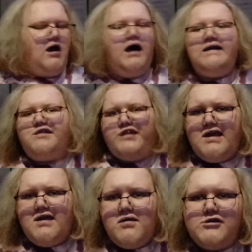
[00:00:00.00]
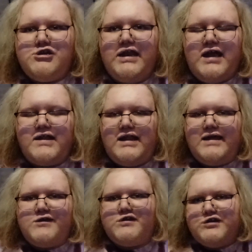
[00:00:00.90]
honestly, shitting on the
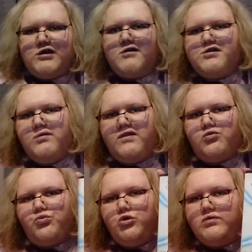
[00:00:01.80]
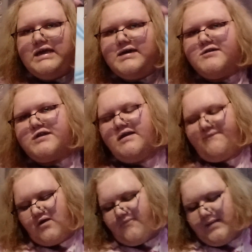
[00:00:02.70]
legacy starts with Rukia's
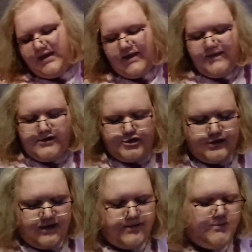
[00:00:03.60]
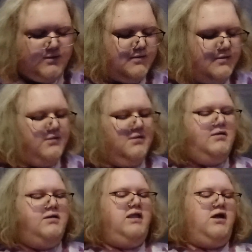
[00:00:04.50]
involvement in this shit.
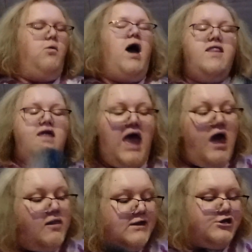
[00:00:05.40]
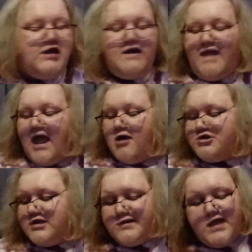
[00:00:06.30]
Like, why the hell is she there?
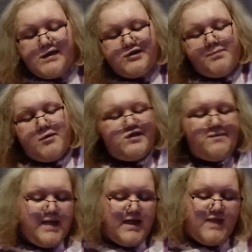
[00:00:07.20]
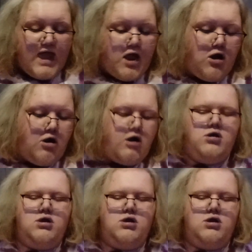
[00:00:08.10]
She's not supposed to be there!